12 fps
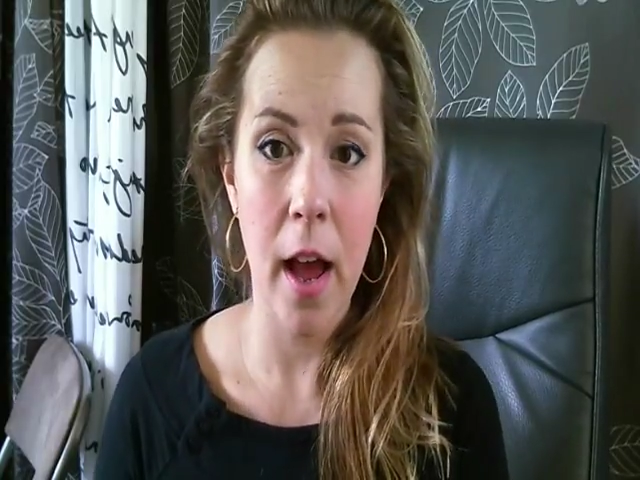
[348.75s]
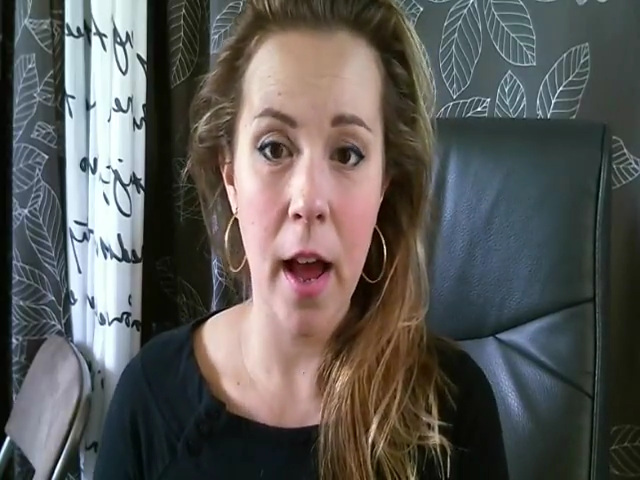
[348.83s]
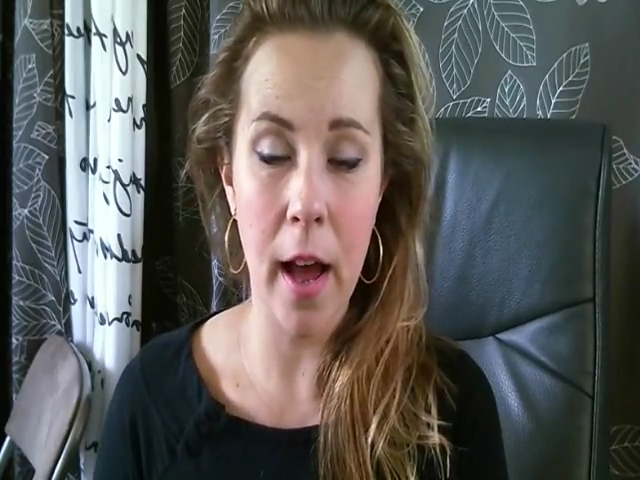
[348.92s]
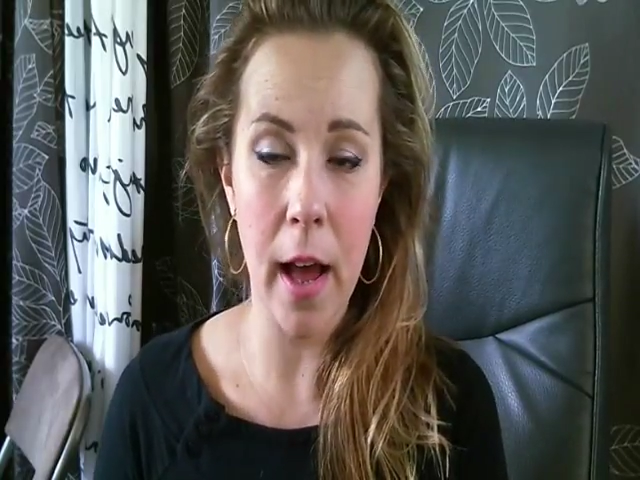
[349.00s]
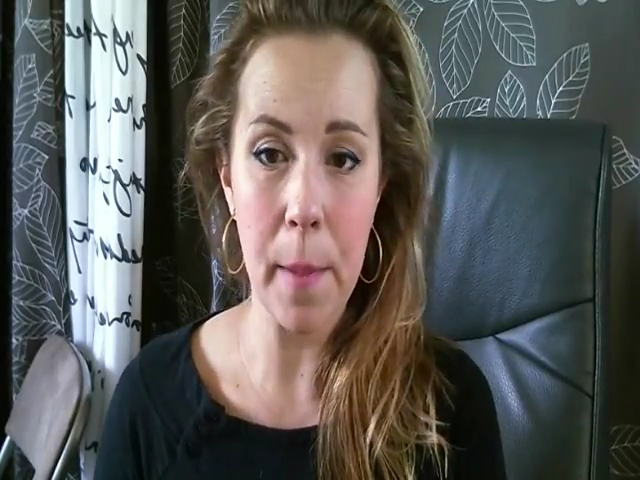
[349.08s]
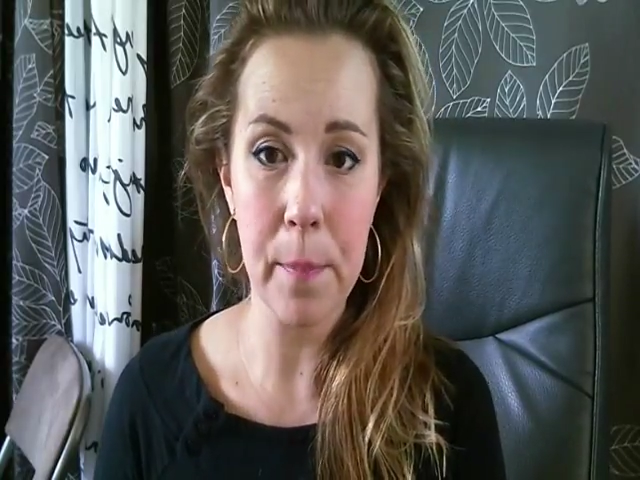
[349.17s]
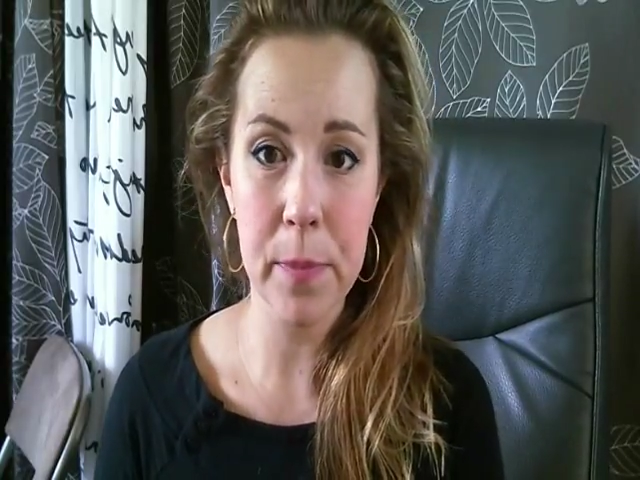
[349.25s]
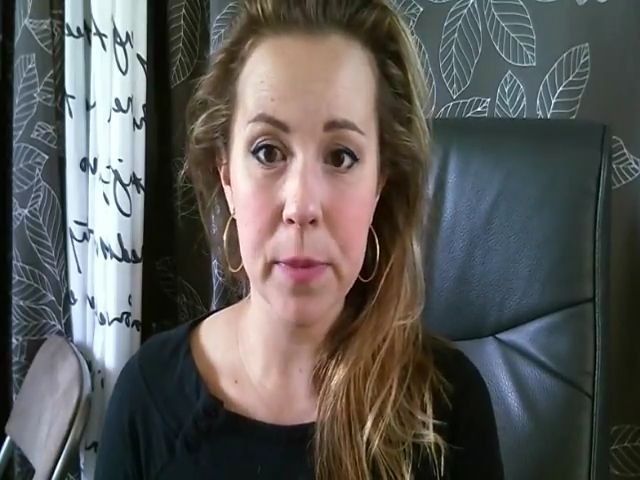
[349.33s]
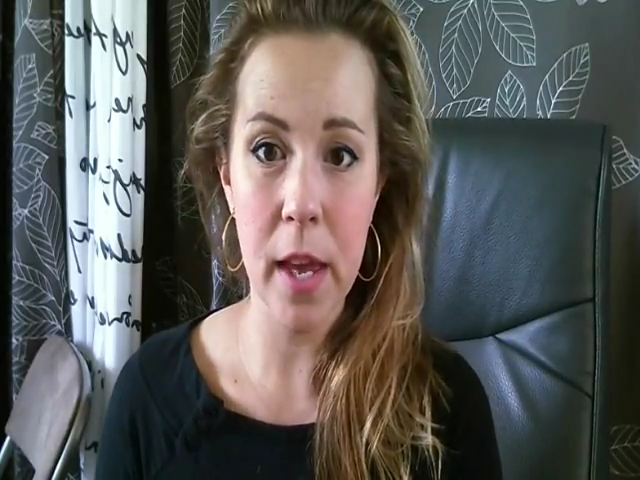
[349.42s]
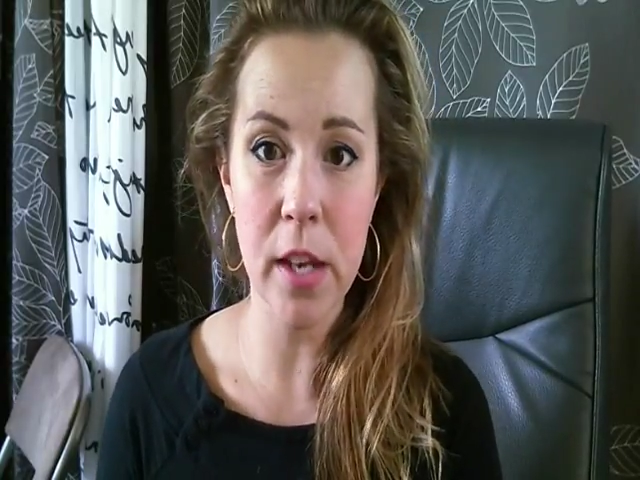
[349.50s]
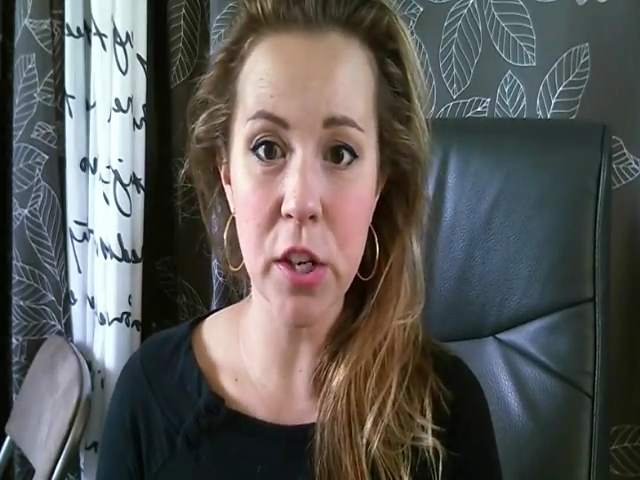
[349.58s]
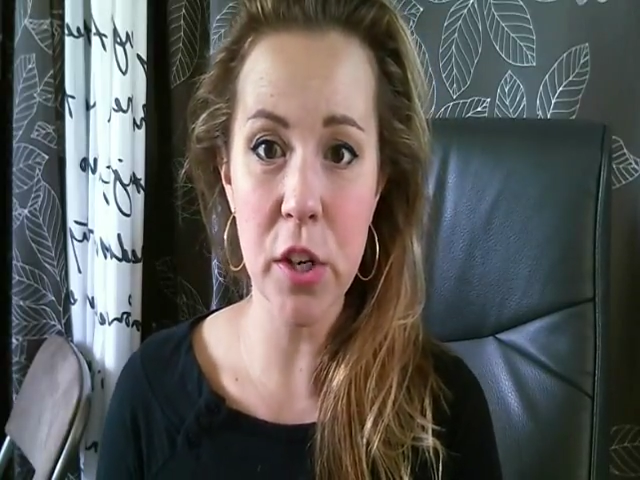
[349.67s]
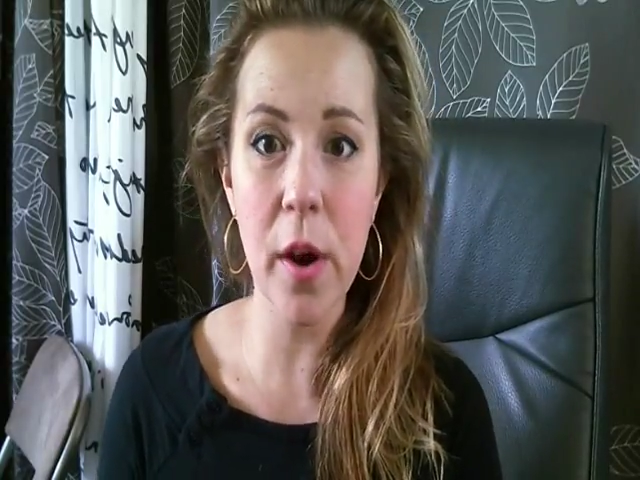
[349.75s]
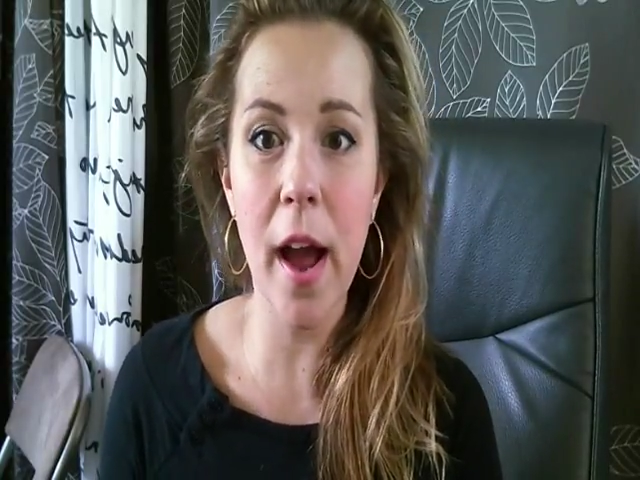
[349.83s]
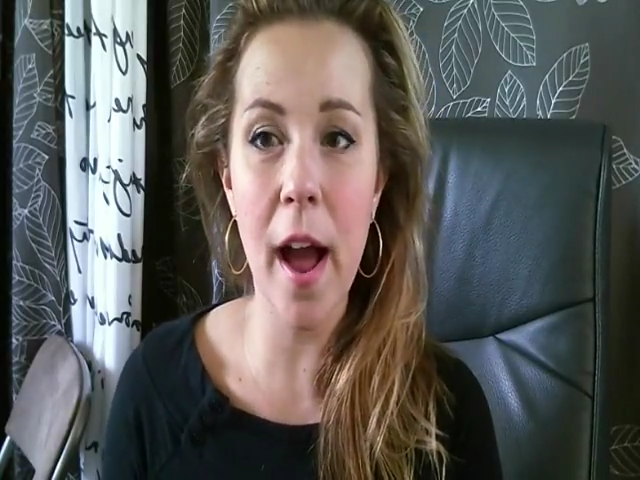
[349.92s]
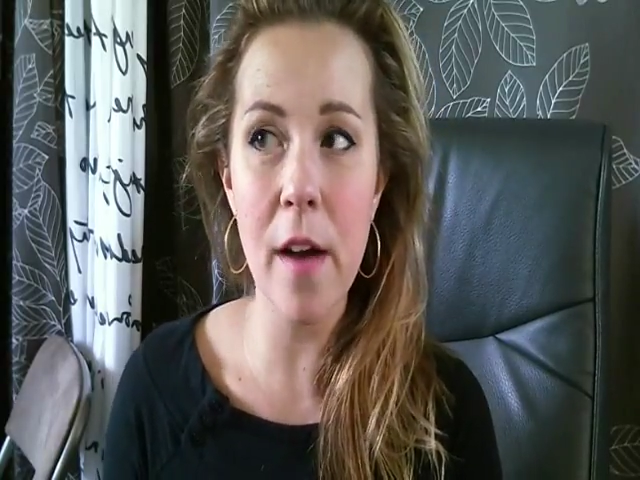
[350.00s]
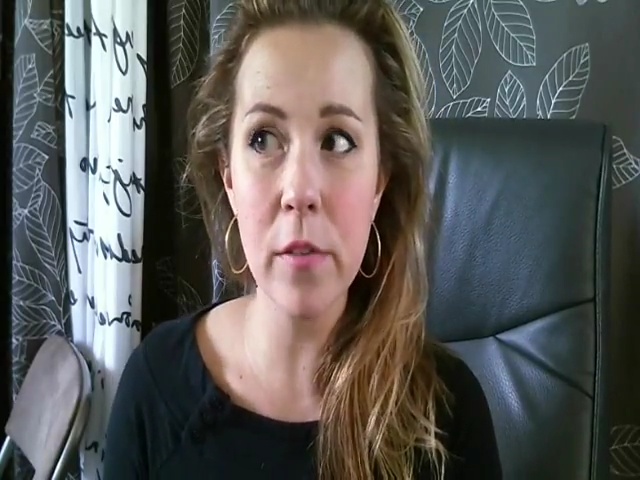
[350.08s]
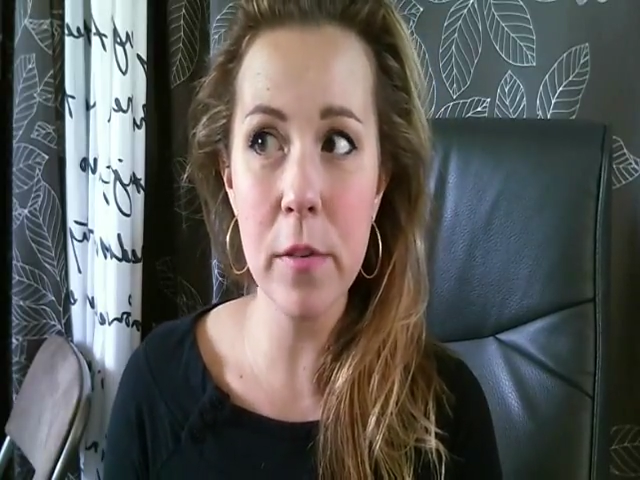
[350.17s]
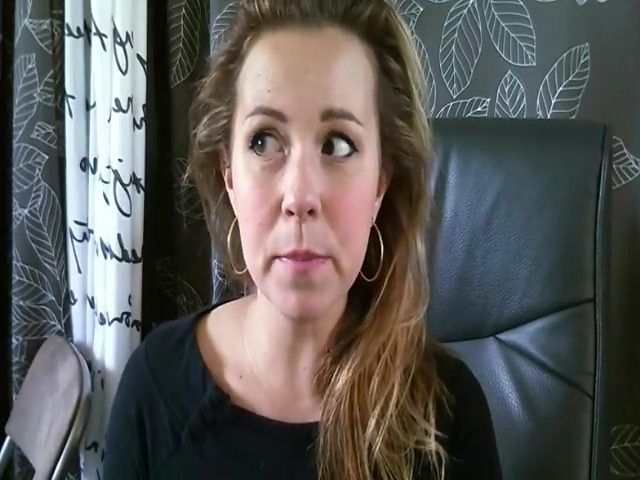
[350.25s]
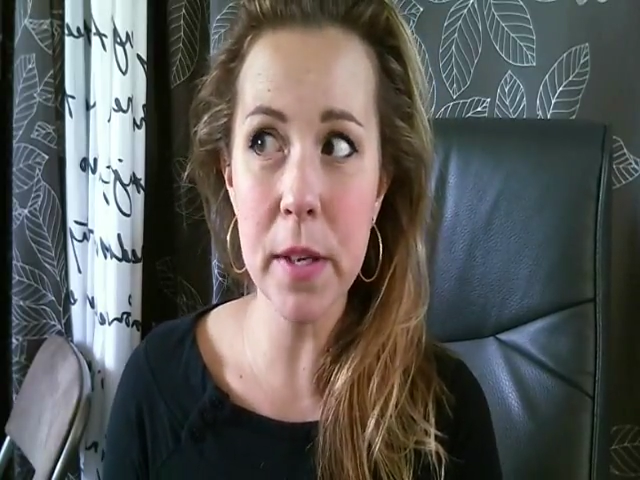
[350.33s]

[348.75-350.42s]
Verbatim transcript: Um, and you know, I haven't